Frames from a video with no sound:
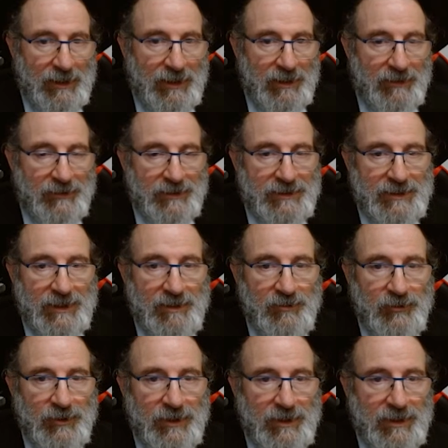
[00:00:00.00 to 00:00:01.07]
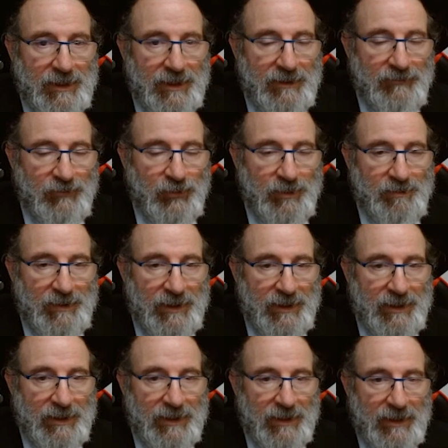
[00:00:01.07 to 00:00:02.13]
In the same way, if we
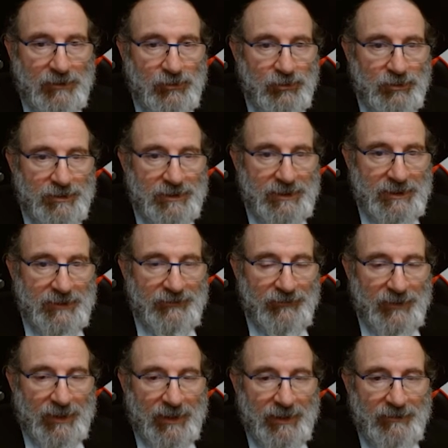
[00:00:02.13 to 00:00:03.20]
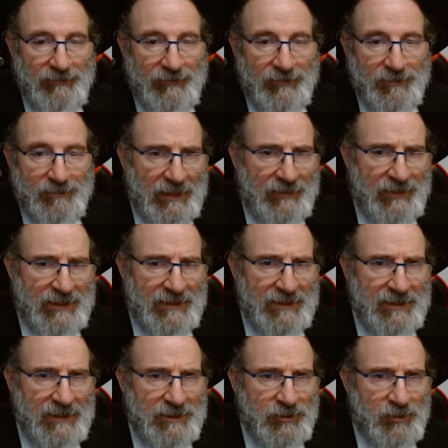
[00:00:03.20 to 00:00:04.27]
play rook d5 that
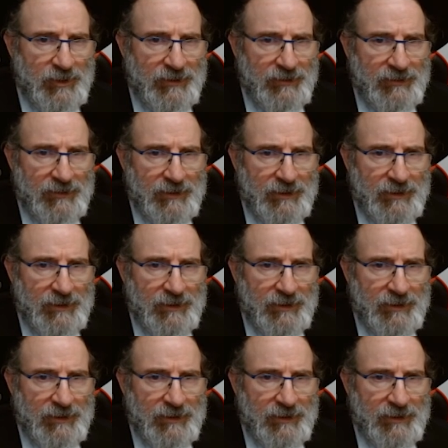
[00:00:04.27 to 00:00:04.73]
deals with